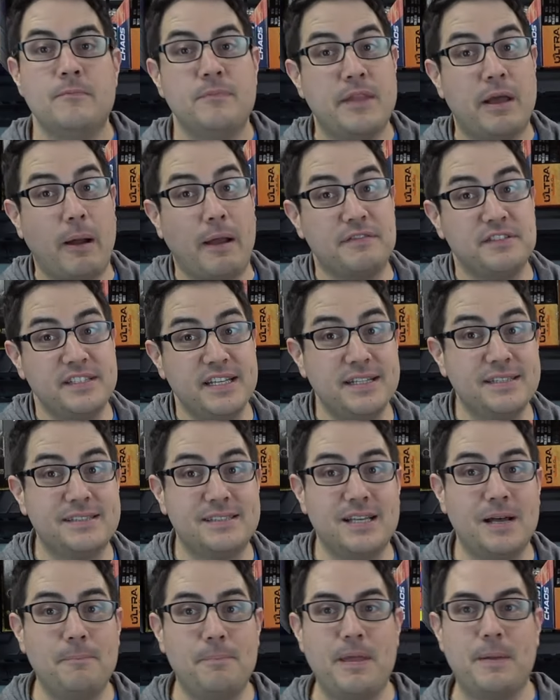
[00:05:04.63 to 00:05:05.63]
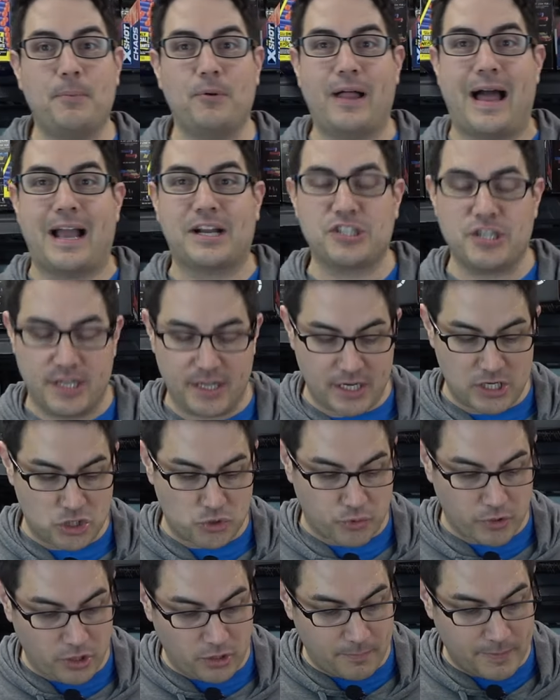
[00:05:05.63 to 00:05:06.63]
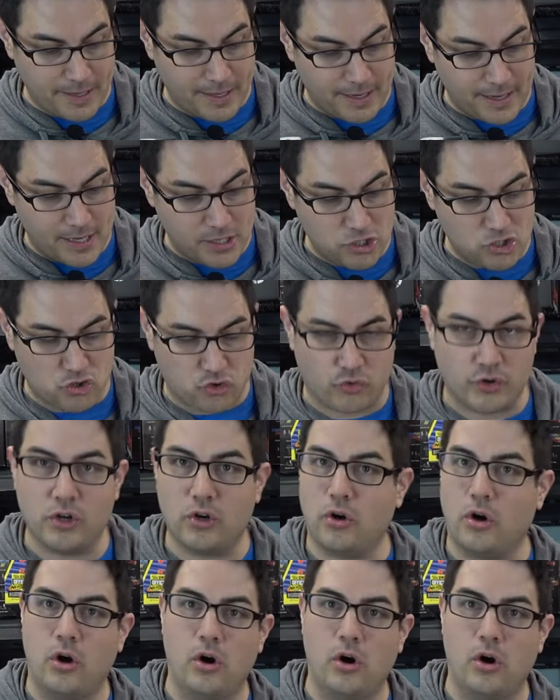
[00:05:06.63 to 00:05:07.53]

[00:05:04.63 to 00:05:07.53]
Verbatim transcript: Now, I've seen some people actually get a drill bit and drill